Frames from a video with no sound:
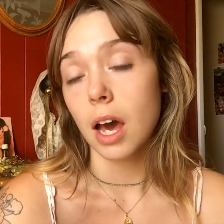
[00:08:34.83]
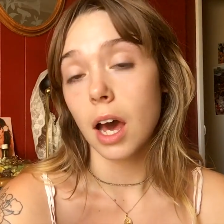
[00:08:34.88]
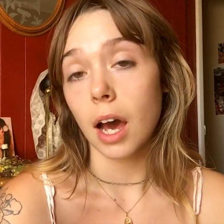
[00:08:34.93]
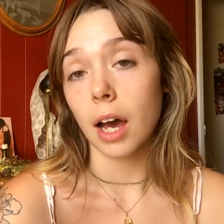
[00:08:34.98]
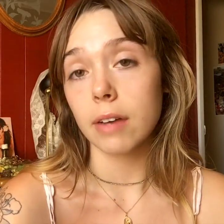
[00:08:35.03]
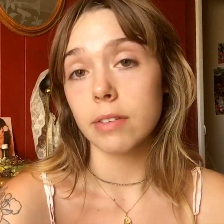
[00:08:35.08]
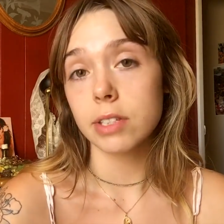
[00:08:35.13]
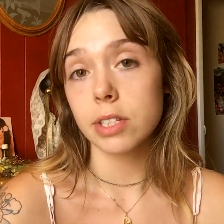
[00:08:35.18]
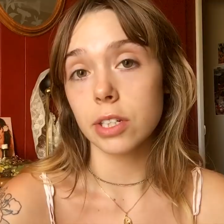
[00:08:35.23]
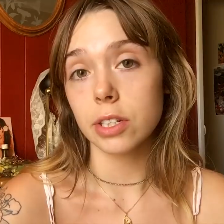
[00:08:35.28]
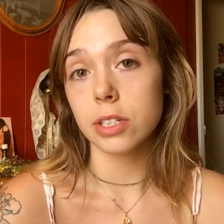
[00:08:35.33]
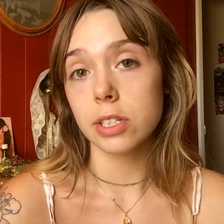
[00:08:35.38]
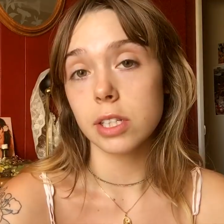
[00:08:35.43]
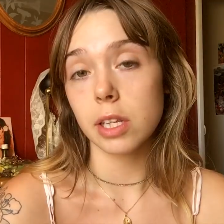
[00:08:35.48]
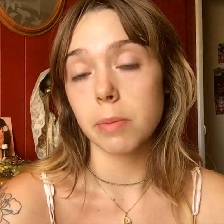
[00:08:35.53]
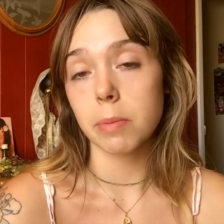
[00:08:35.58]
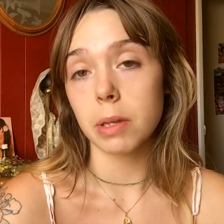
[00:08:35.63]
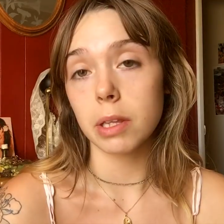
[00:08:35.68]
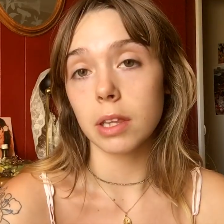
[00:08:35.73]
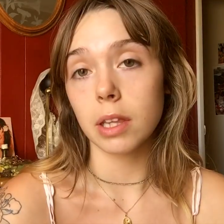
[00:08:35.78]
I've
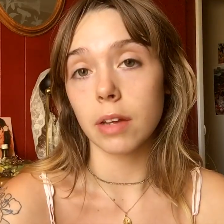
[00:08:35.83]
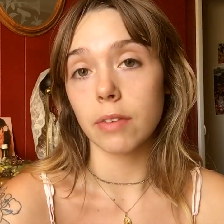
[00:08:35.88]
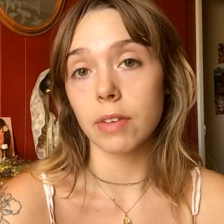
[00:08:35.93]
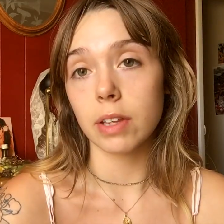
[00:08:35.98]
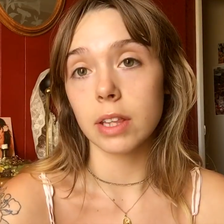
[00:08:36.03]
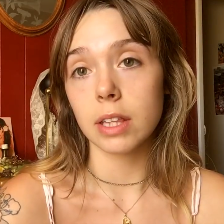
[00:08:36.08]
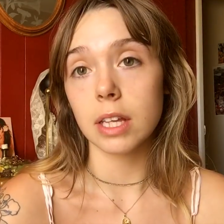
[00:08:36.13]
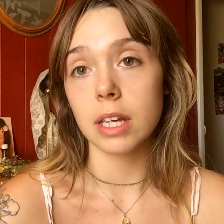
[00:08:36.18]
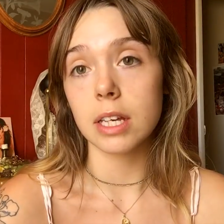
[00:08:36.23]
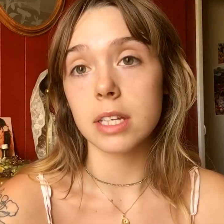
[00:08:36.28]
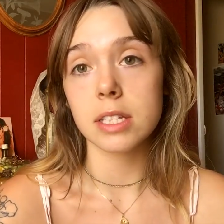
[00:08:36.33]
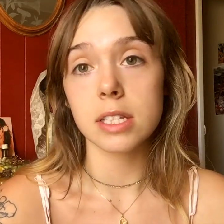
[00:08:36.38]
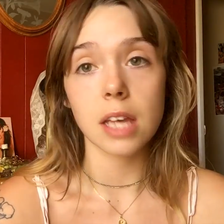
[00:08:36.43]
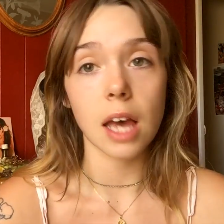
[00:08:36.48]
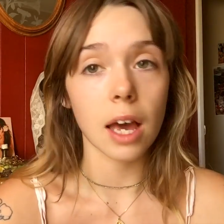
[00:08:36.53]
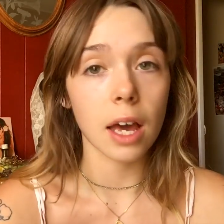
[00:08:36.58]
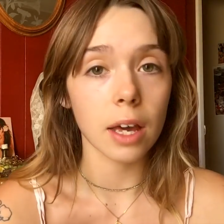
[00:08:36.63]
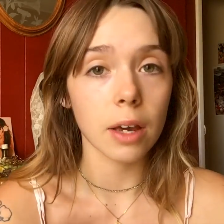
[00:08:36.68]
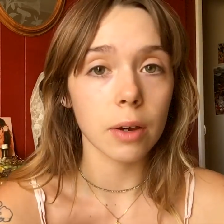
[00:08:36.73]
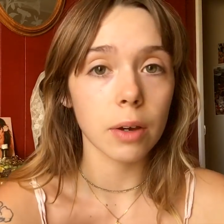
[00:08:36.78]
seriously been loving this.
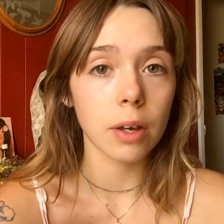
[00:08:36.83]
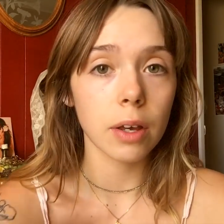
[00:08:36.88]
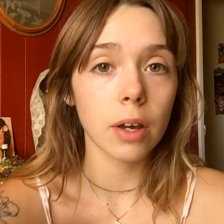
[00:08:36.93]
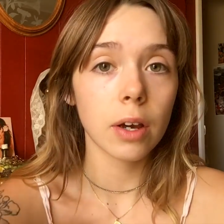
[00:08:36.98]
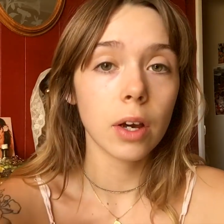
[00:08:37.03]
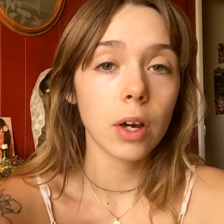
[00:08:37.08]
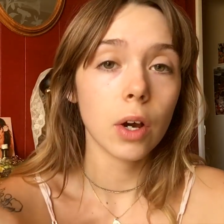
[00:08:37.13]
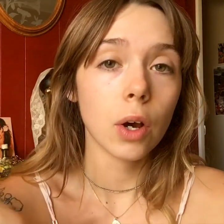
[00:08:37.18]
I